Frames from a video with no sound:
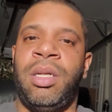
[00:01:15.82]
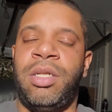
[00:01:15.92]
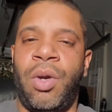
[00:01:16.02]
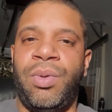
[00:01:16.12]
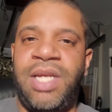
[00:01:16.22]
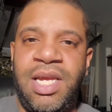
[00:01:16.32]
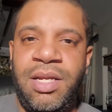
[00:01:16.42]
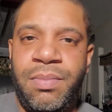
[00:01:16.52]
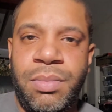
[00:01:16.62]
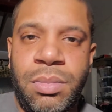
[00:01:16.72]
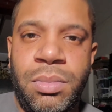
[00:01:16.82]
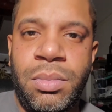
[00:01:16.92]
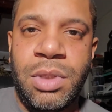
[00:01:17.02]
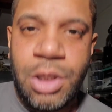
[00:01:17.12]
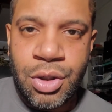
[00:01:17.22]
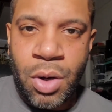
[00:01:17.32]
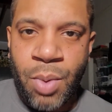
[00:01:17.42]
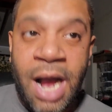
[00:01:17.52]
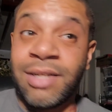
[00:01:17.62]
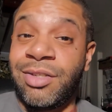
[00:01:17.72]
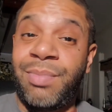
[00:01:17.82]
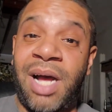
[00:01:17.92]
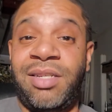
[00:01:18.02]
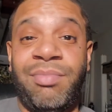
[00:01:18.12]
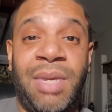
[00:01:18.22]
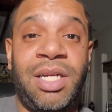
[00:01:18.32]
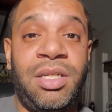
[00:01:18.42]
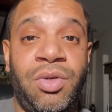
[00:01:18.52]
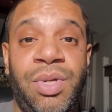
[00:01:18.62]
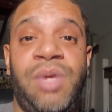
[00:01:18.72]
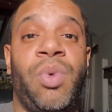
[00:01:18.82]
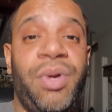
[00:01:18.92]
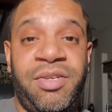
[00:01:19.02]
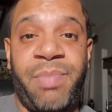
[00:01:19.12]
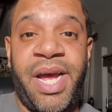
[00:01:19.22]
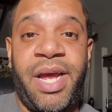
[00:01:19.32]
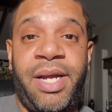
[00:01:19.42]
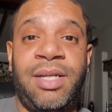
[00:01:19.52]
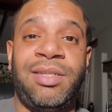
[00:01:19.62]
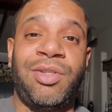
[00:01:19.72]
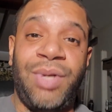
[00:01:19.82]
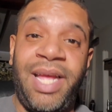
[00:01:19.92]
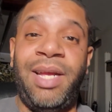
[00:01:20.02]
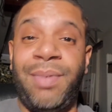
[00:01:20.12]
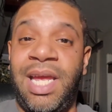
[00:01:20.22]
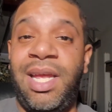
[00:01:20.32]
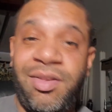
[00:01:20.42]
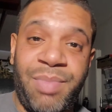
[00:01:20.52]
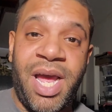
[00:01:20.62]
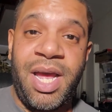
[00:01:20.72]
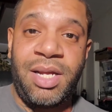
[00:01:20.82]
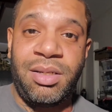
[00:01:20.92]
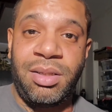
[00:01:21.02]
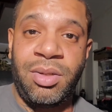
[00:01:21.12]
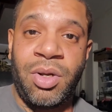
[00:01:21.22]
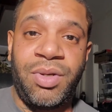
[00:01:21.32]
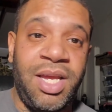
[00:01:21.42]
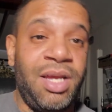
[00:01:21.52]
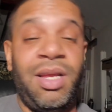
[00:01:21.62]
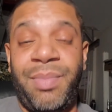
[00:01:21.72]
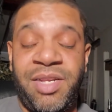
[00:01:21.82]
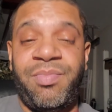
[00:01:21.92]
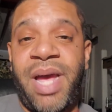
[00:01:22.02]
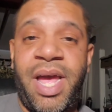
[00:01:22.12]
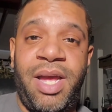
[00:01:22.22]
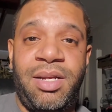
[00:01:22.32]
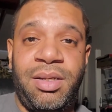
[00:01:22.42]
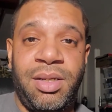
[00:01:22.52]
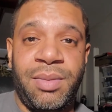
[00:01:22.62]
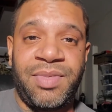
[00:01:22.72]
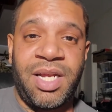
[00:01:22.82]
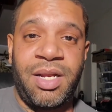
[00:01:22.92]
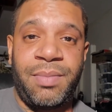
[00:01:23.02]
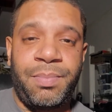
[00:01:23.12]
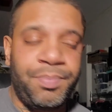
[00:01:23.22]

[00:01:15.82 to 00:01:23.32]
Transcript: Don't keep, Rodgers about his money too. He want his bag. So let him get his bag. Get him his bag. You know what I'm saying?